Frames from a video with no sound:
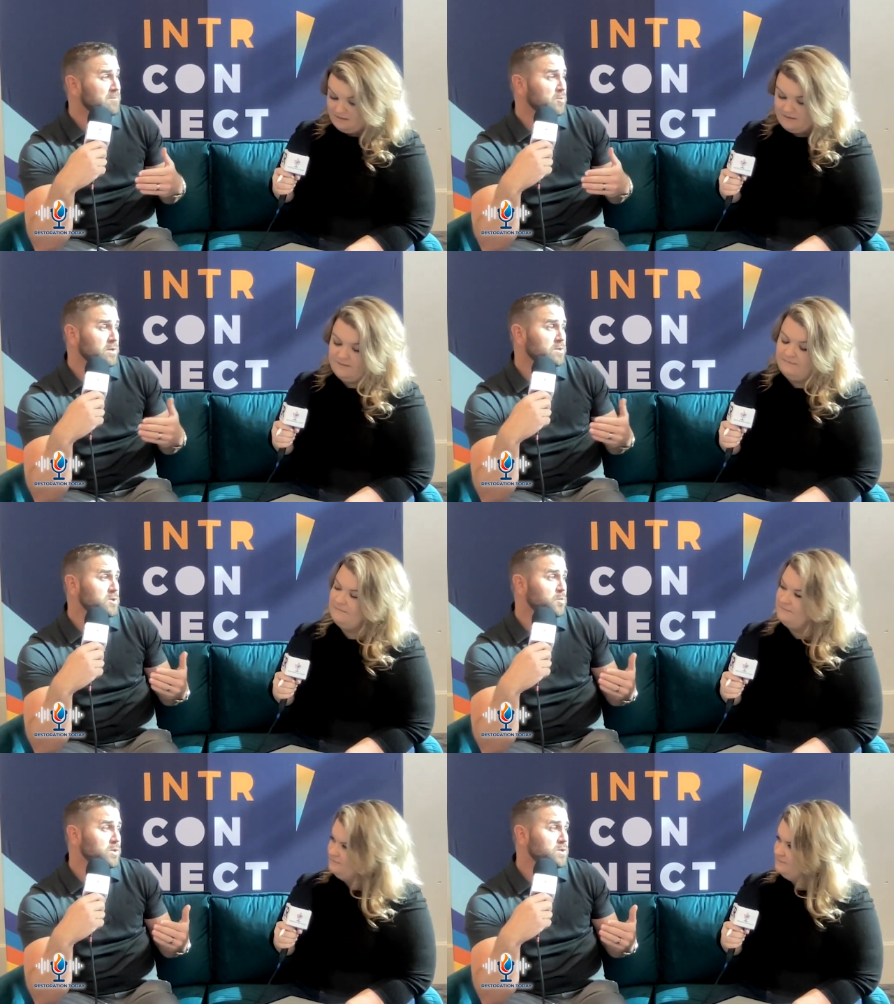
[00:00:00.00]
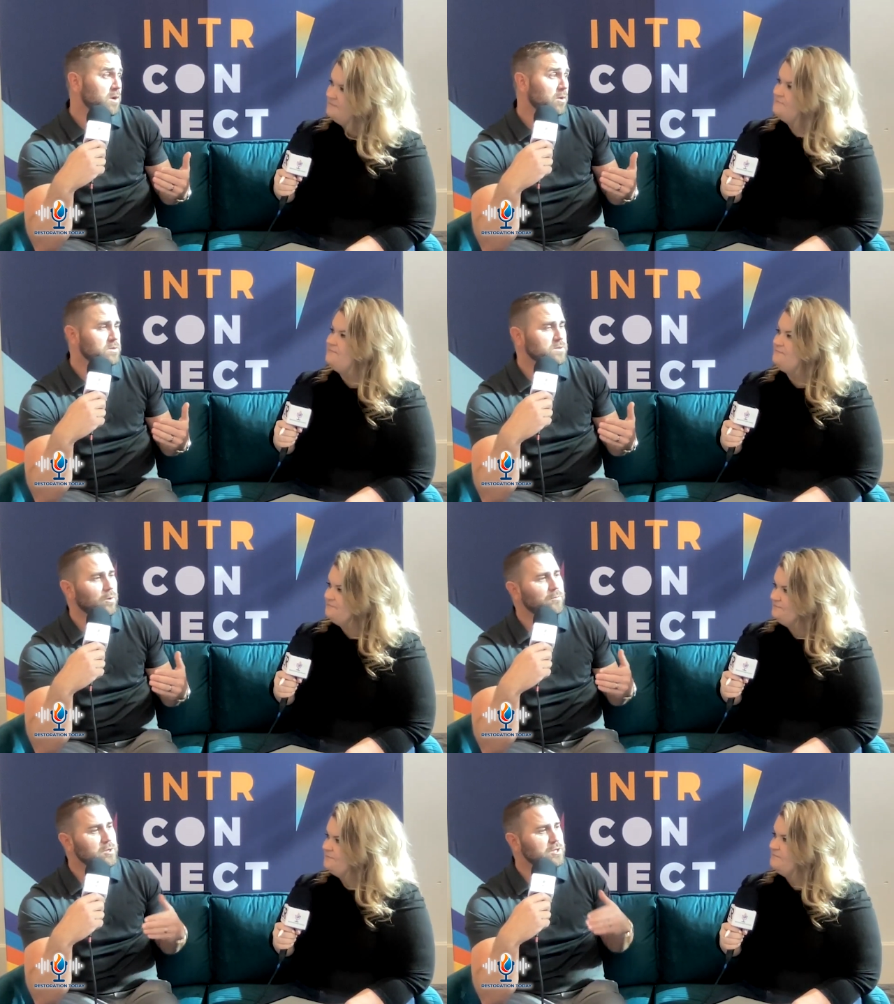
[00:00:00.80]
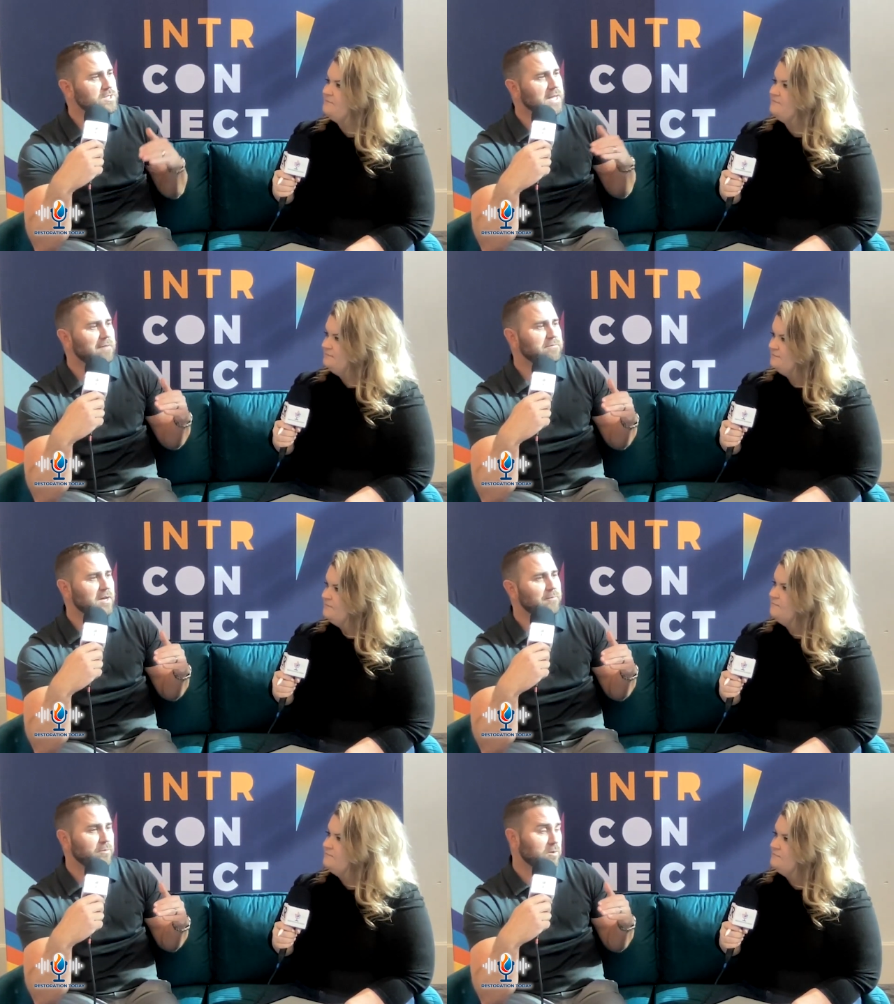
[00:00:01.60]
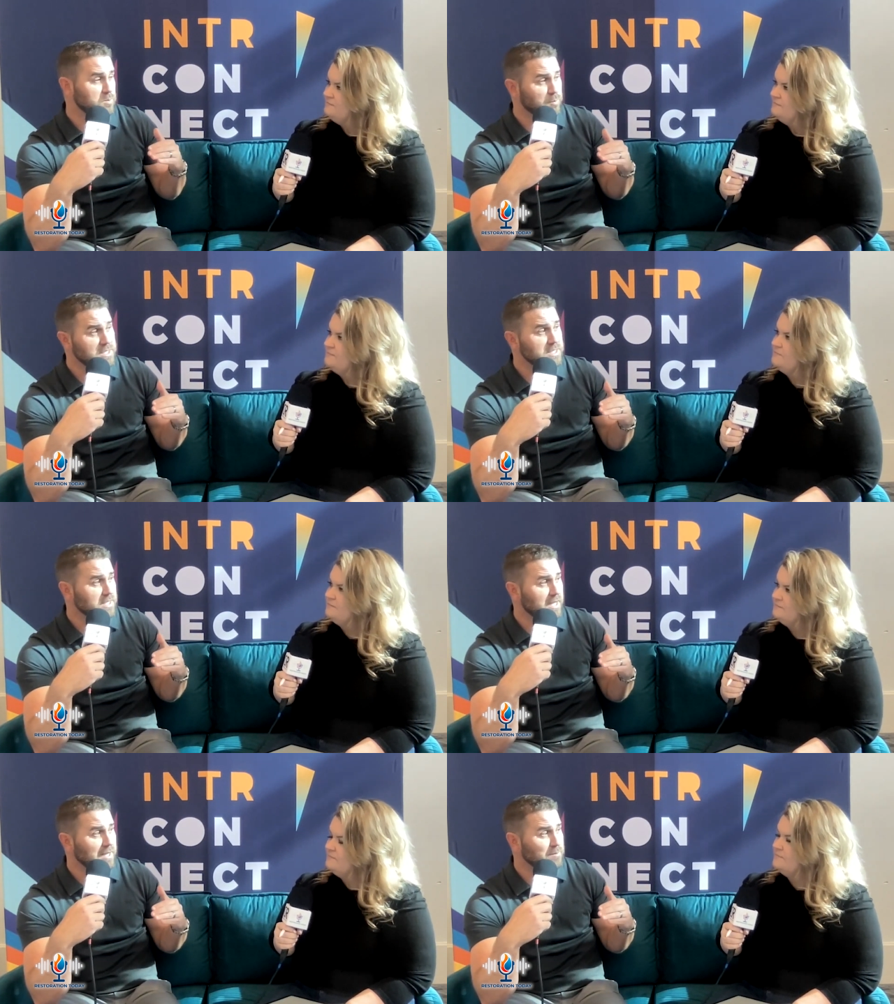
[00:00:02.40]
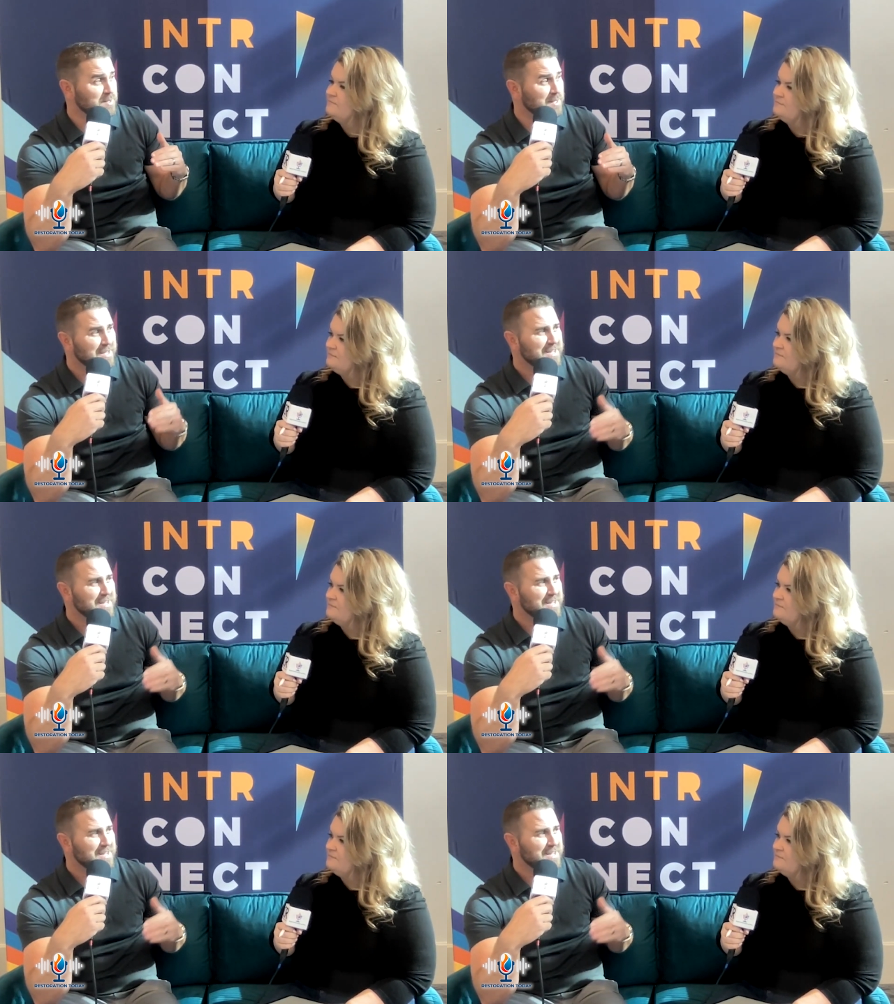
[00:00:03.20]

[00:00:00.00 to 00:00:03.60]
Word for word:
Speaker 1: times where it's super slow and so if you're staffed up for those busy times